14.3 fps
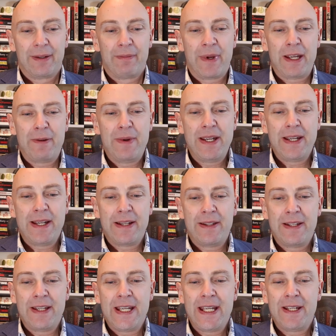Maybe
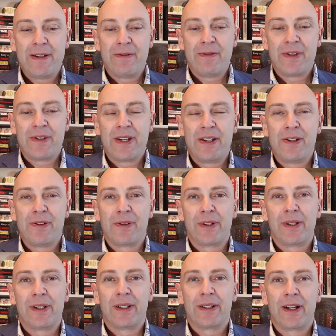the
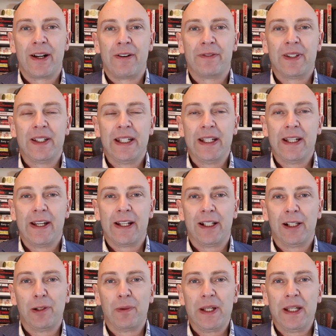residual of the
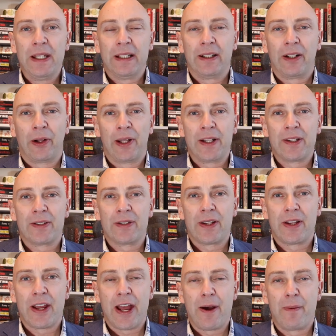Hillary
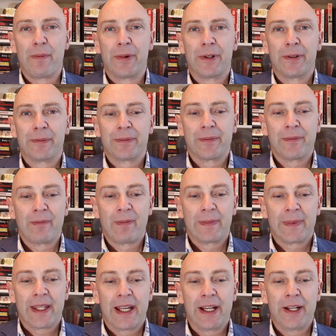Clinton camp
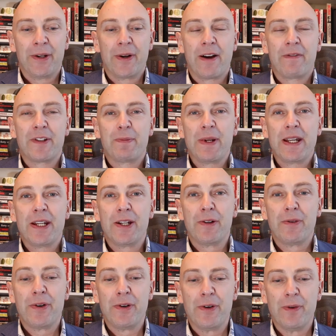and whoever's being
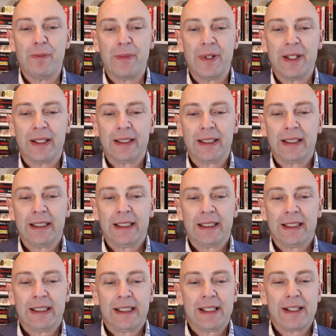groomed
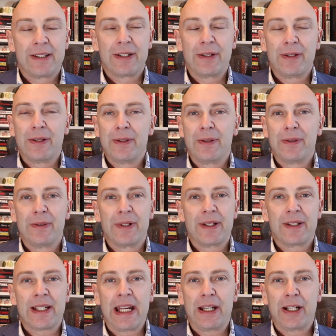to
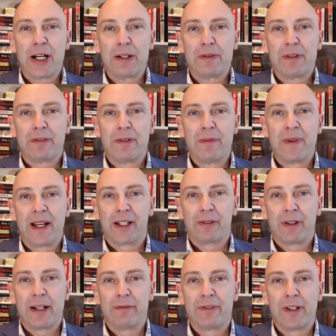take over from that
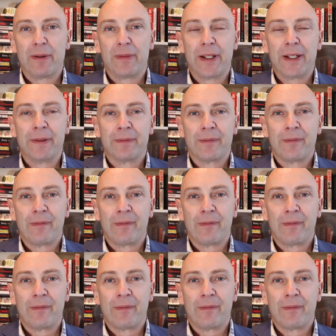crime family.